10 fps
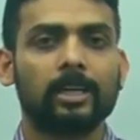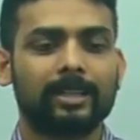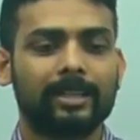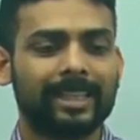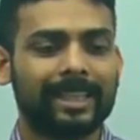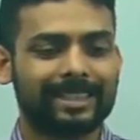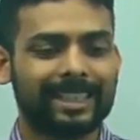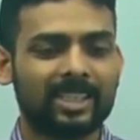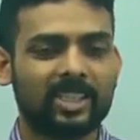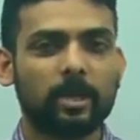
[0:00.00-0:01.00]
the
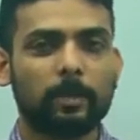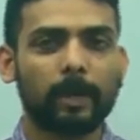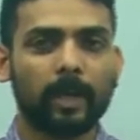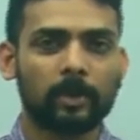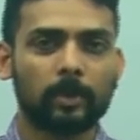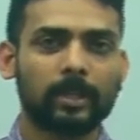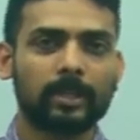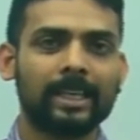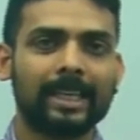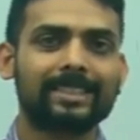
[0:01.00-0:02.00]
essential part, okay,
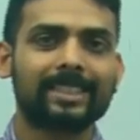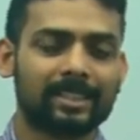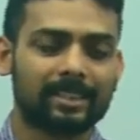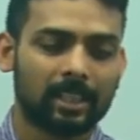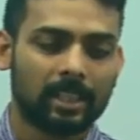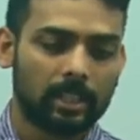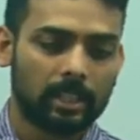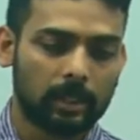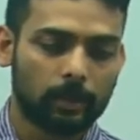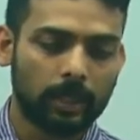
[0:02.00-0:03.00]
the essence,
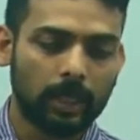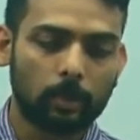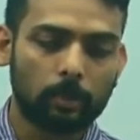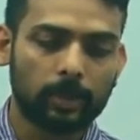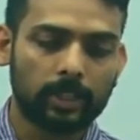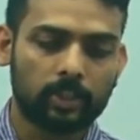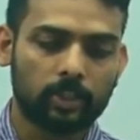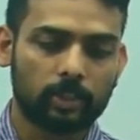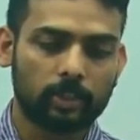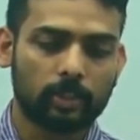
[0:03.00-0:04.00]
uh, without
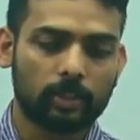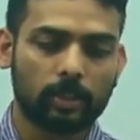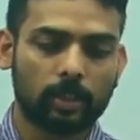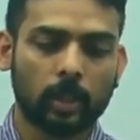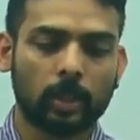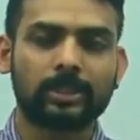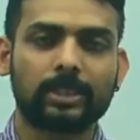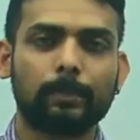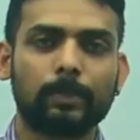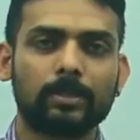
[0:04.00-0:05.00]
which the
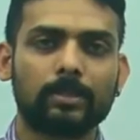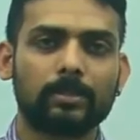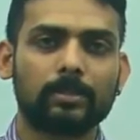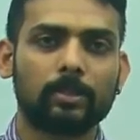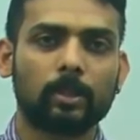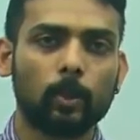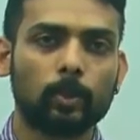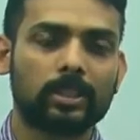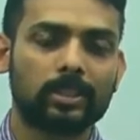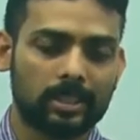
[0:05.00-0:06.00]
concept
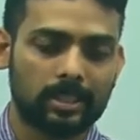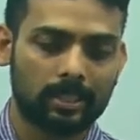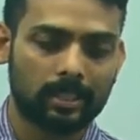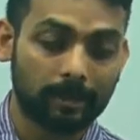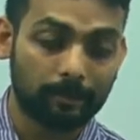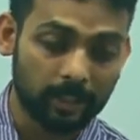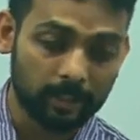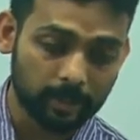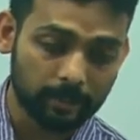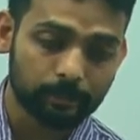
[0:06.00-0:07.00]
loses its
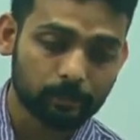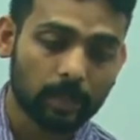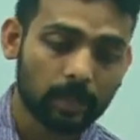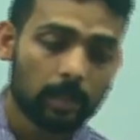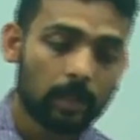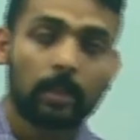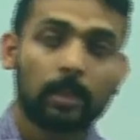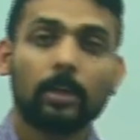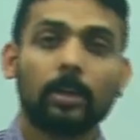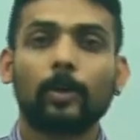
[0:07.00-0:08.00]
definition.
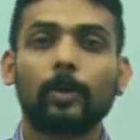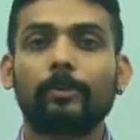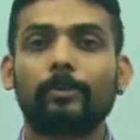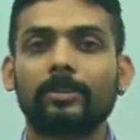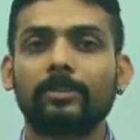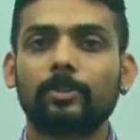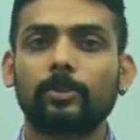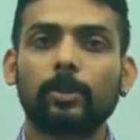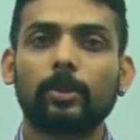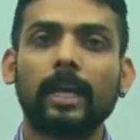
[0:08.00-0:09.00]
Okay friends,
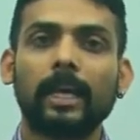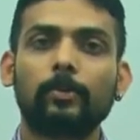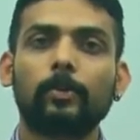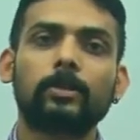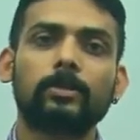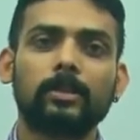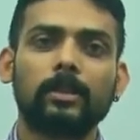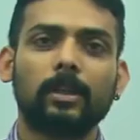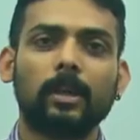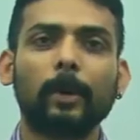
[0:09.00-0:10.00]
so that was
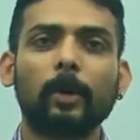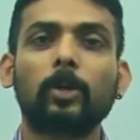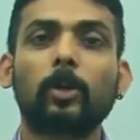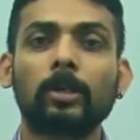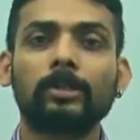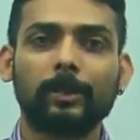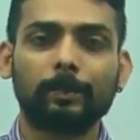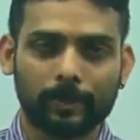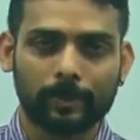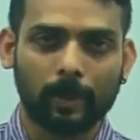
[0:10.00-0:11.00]
uh, about the
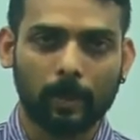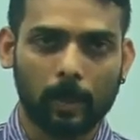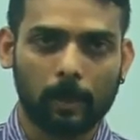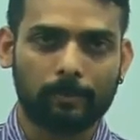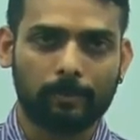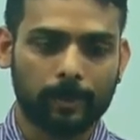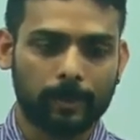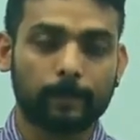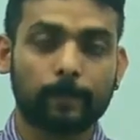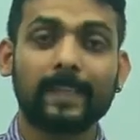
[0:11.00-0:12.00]
concept of
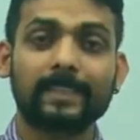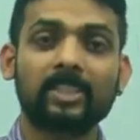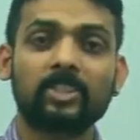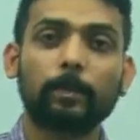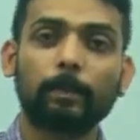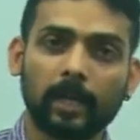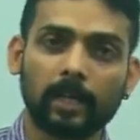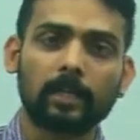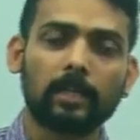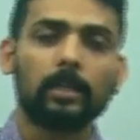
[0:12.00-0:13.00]
uh, essential part.